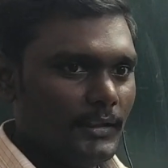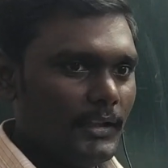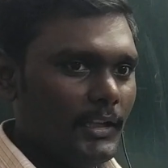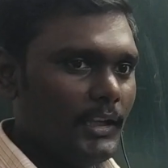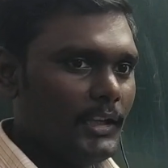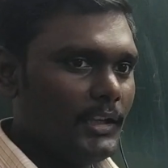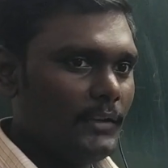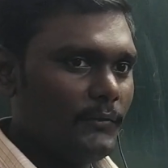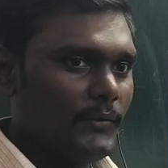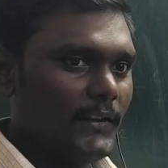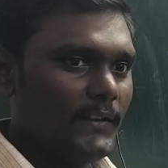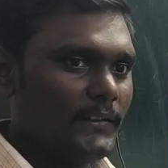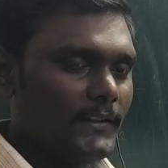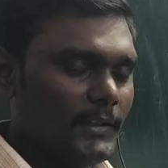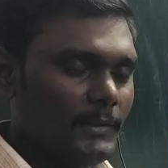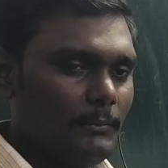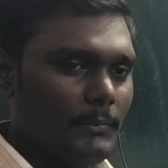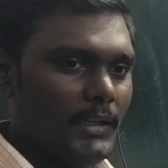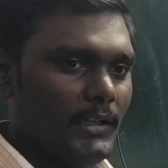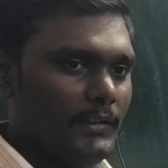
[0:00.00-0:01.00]
Like if I
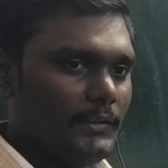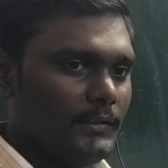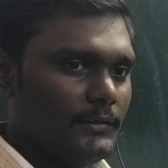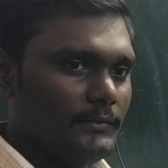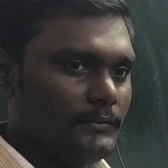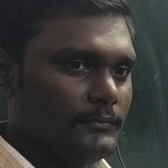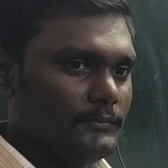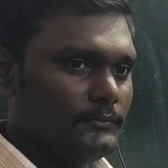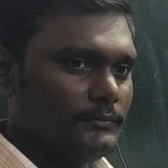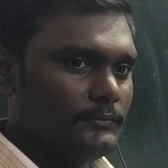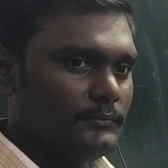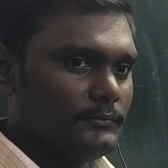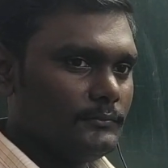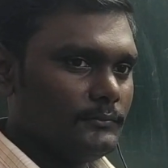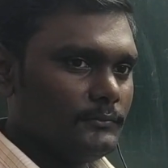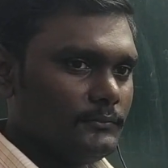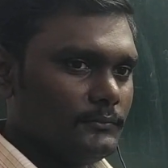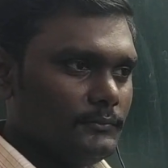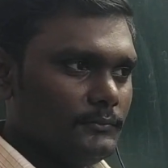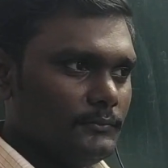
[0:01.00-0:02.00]
said means,
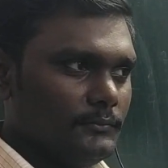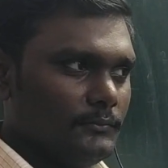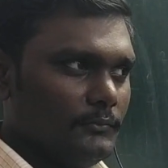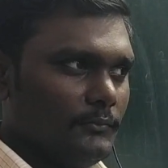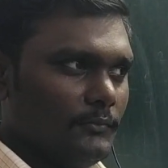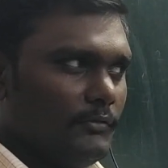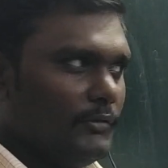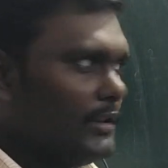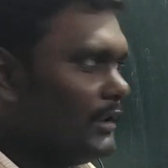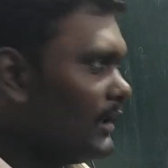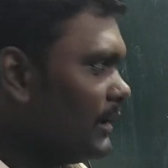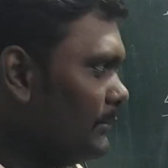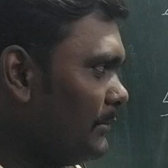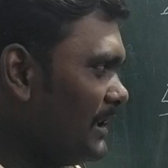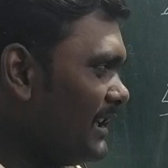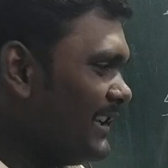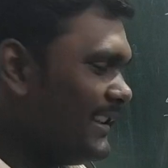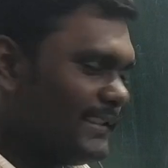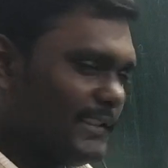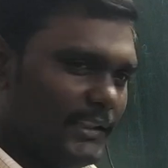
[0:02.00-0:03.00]
will that
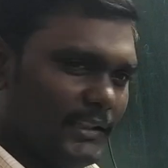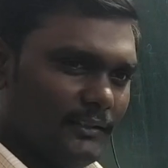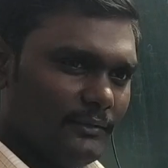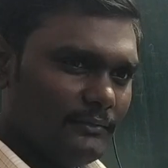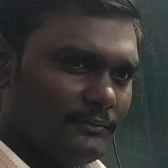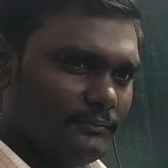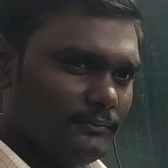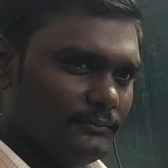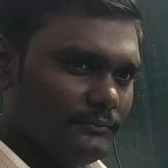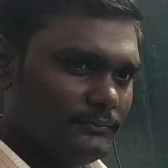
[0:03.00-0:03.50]
be easy?